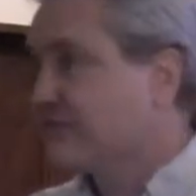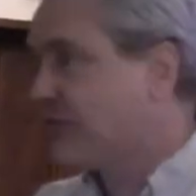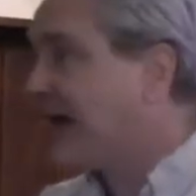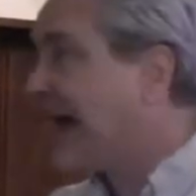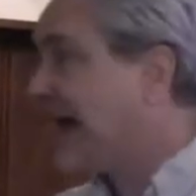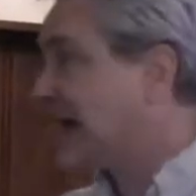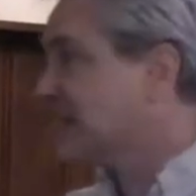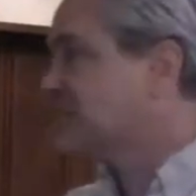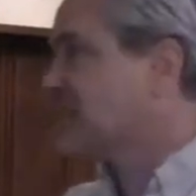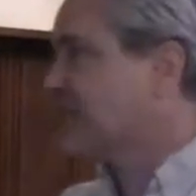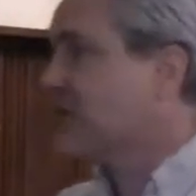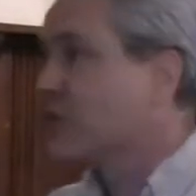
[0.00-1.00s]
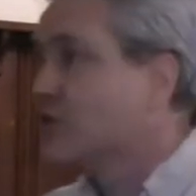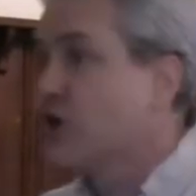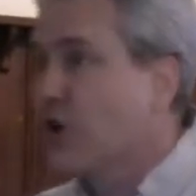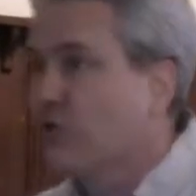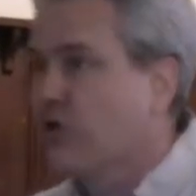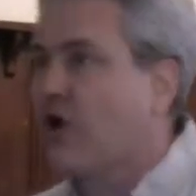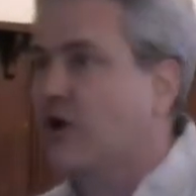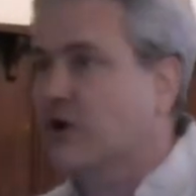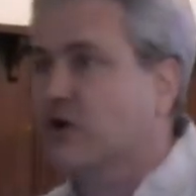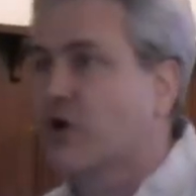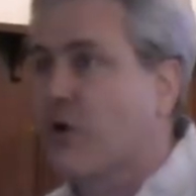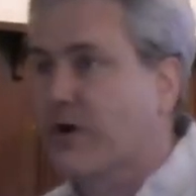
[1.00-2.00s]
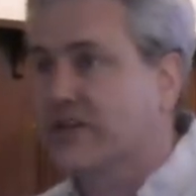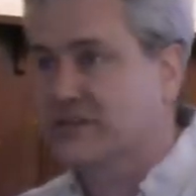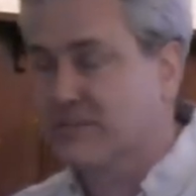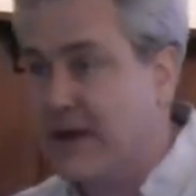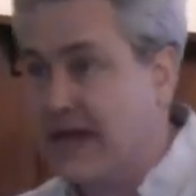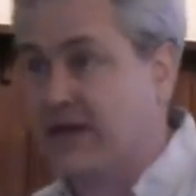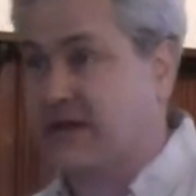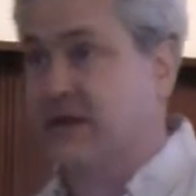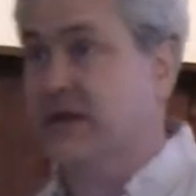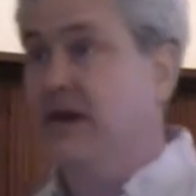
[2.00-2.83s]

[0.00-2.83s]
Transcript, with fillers: flags that they were no longer going to make.